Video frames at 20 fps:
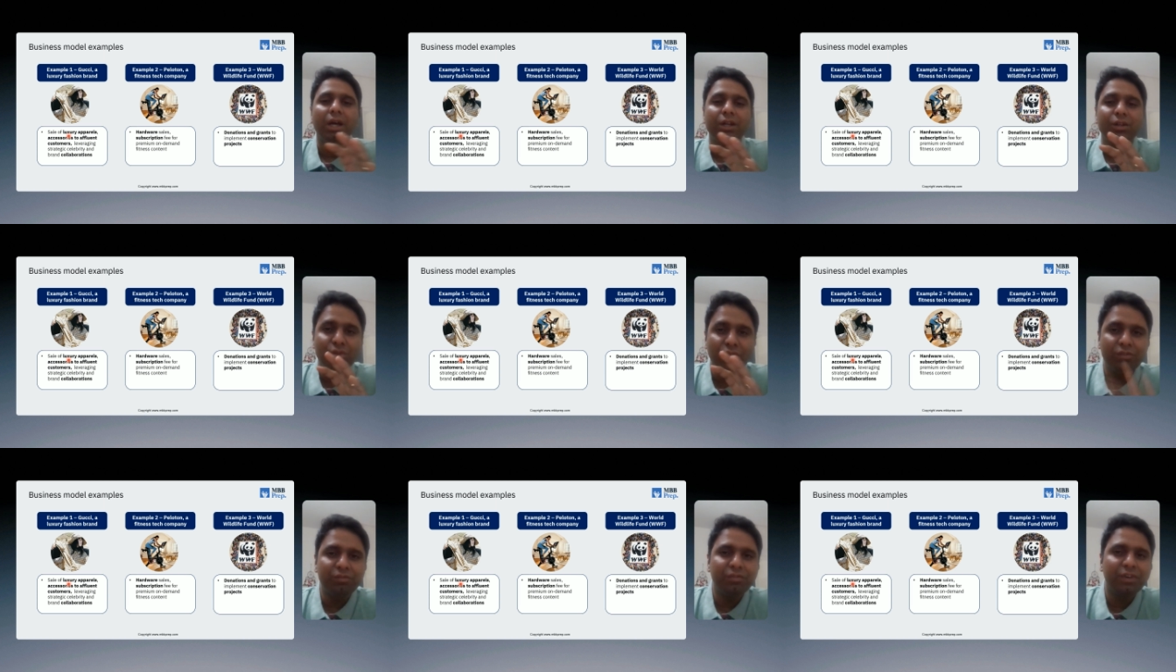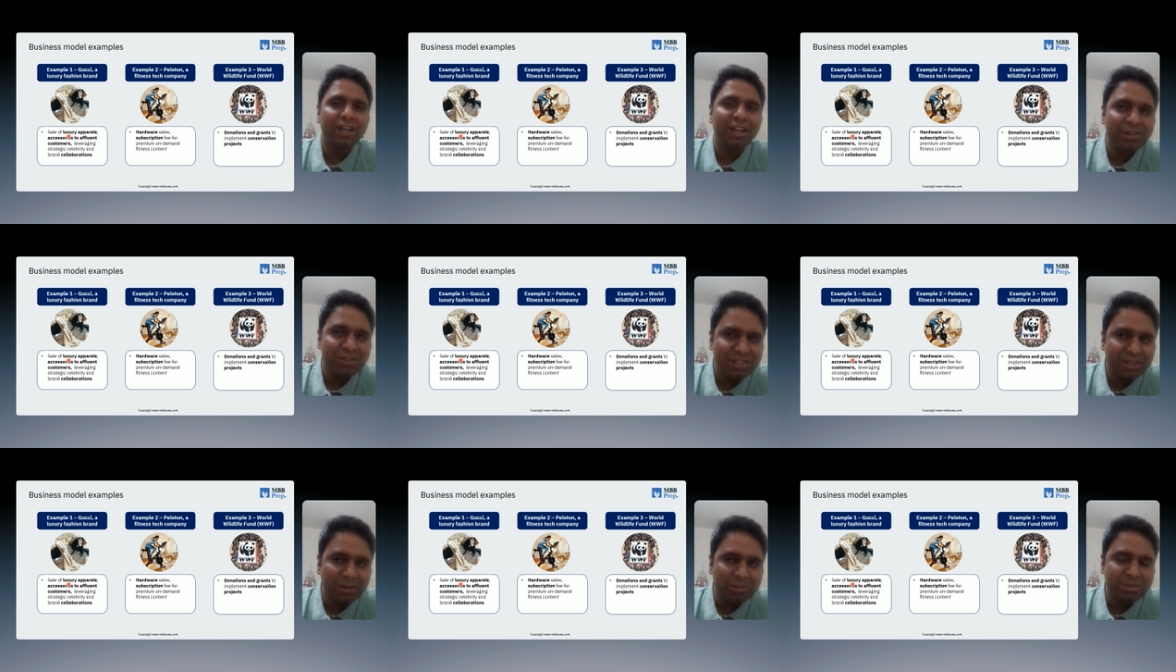Don't forget
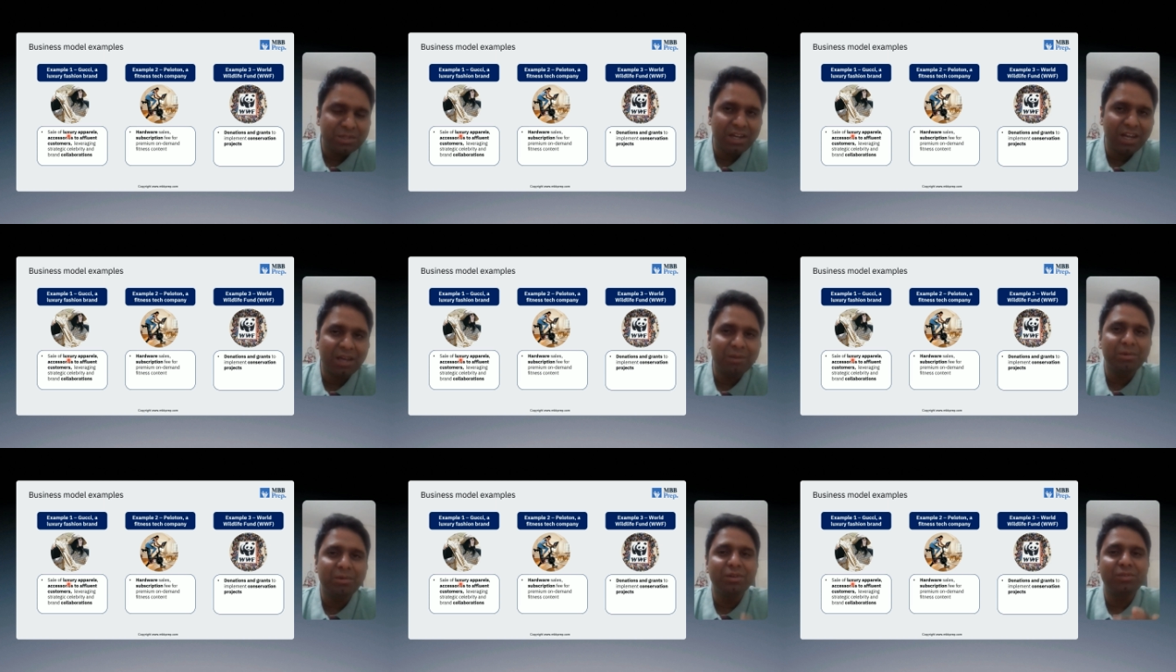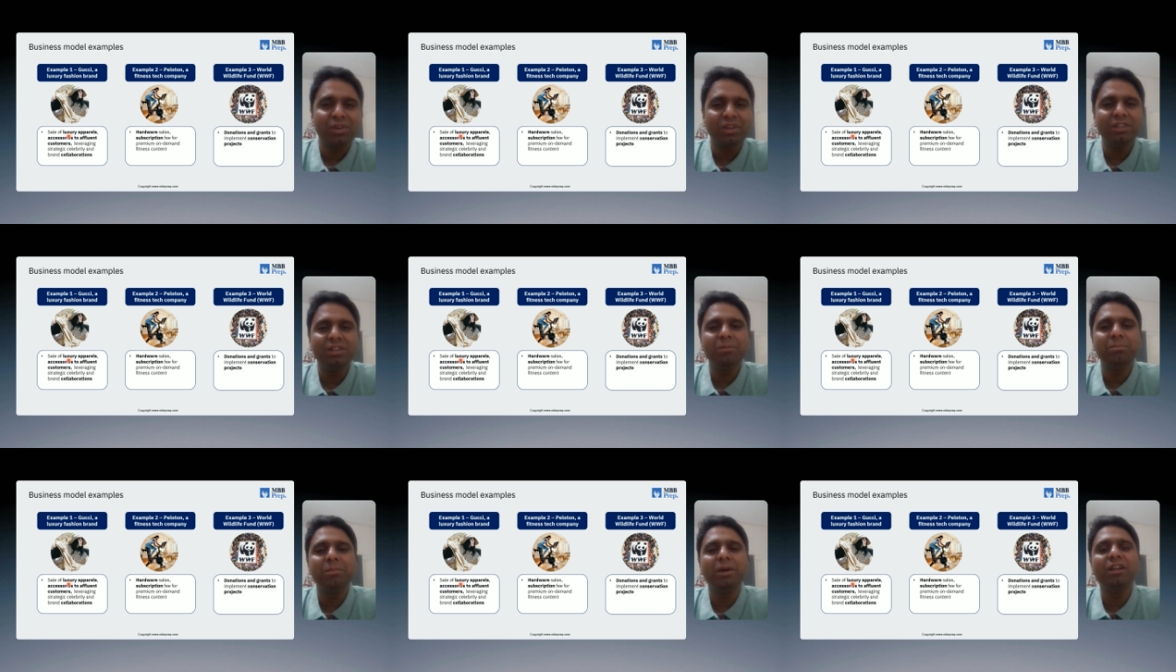to subscribe and
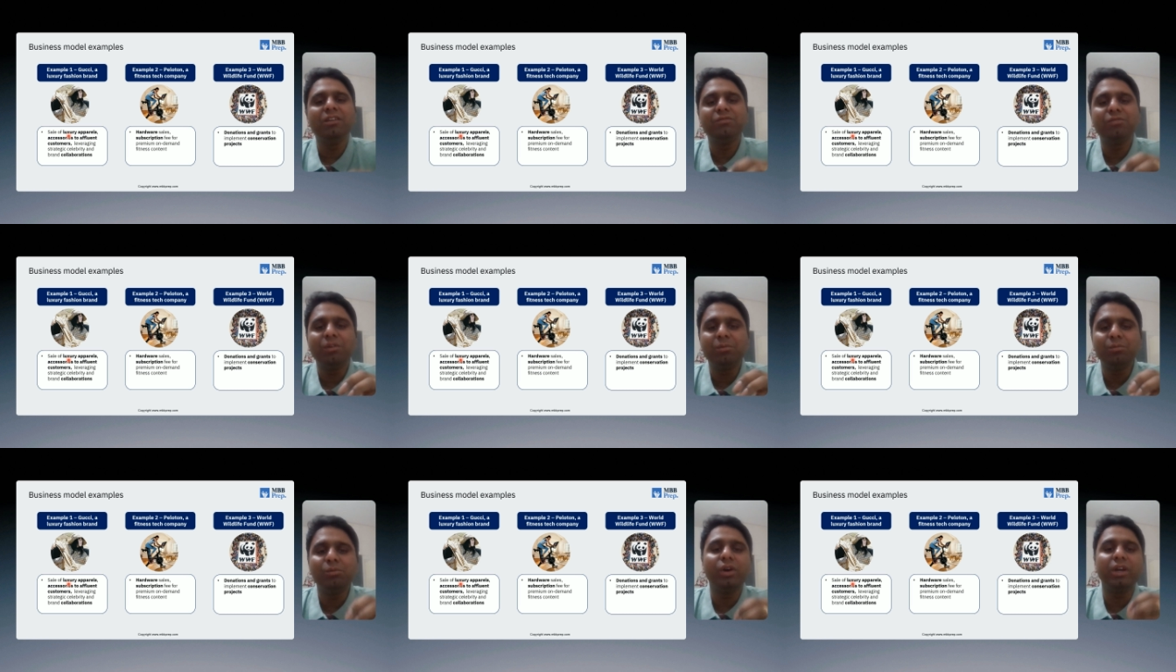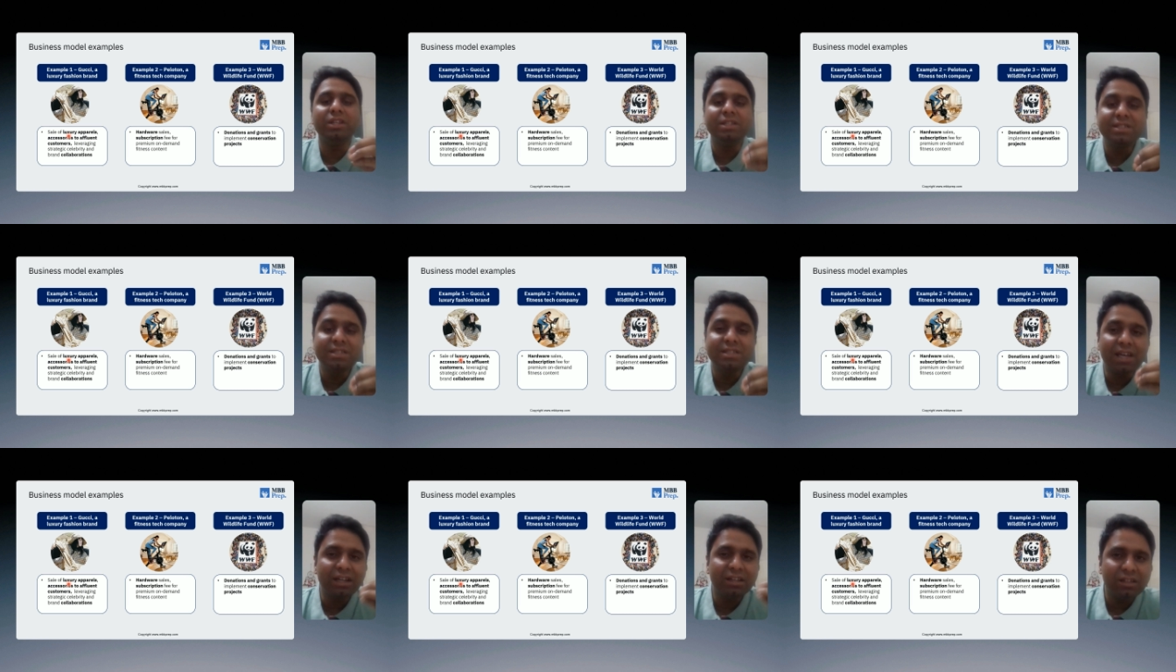ring the bell for more
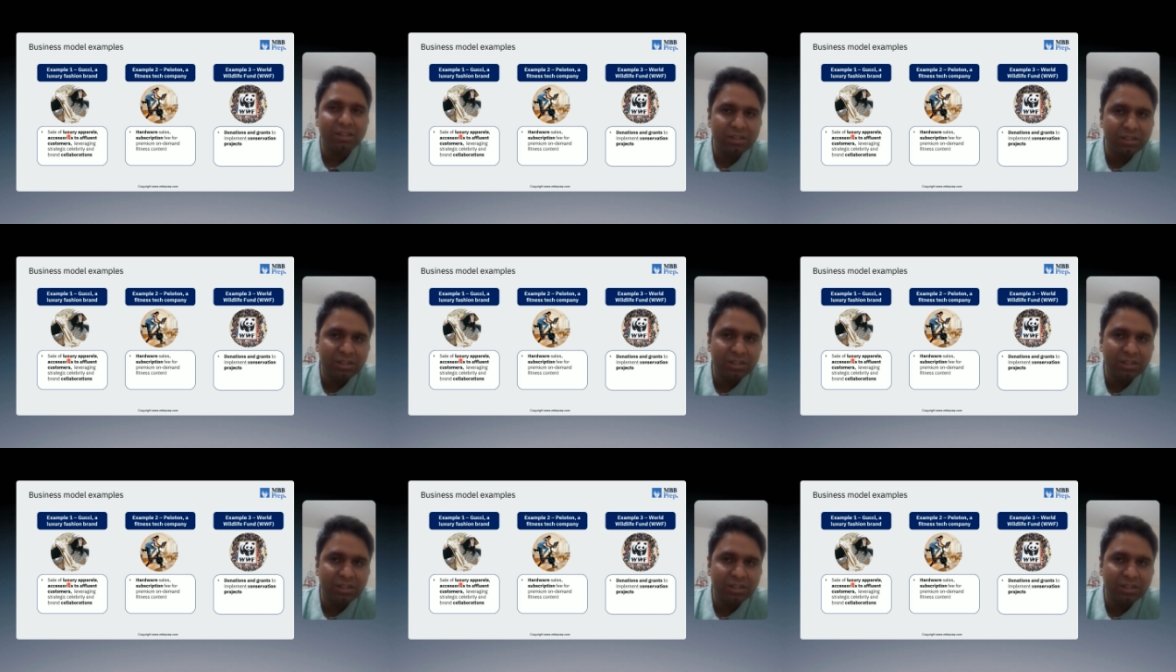inside